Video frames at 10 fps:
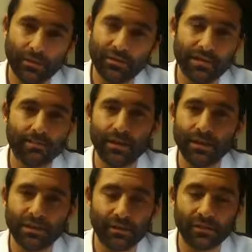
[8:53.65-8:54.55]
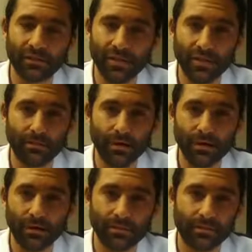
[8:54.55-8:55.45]
There are some areas that look like an
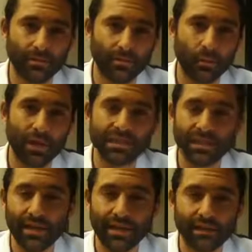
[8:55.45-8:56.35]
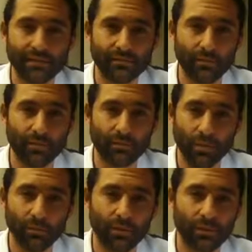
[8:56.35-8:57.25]
apocalyptic wasteland full
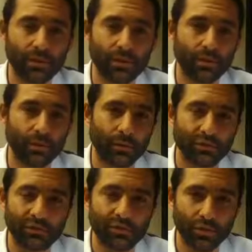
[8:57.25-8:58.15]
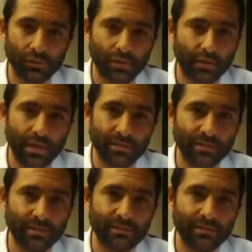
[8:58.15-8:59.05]
of rubble, where you'll see children
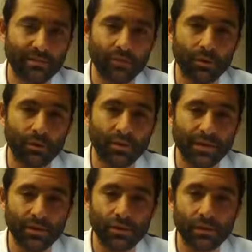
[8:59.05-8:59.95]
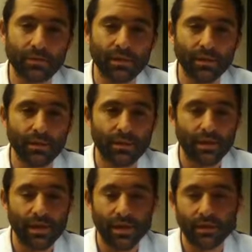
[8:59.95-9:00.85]
climbing 10 feet of rubble to get home.
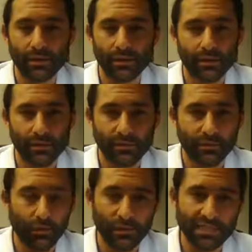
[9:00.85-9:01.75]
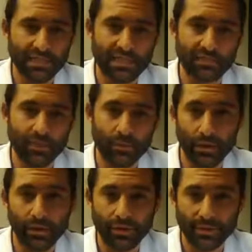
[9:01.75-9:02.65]
And before the siege,
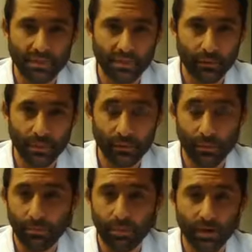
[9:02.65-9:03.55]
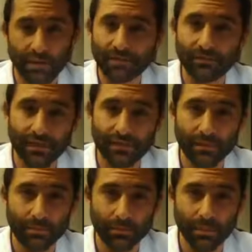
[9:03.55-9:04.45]
there areas where there were pockets of
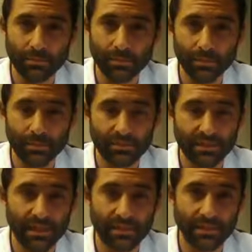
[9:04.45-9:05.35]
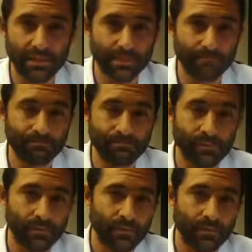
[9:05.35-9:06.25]
life. There were people selling
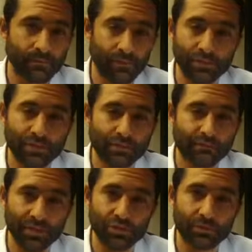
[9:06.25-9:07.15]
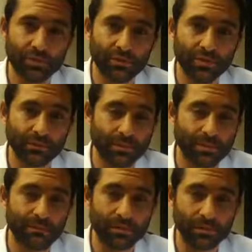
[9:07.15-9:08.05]
fruits and vegetables. There
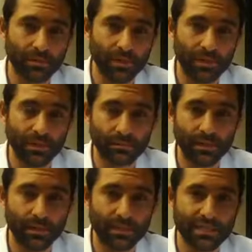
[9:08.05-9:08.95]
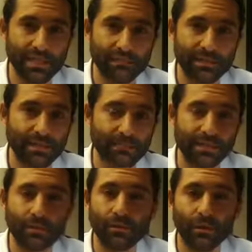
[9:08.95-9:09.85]
were people selling meat,
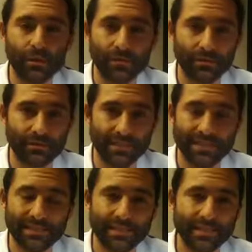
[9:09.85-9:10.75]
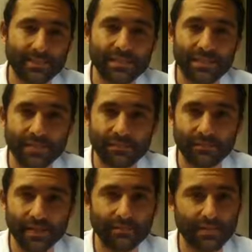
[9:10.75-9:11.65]
and people going about their day to day, because
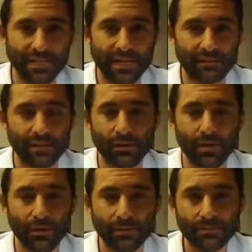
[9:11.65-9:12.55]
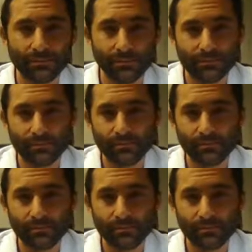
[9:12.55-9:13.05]
life does have to go on.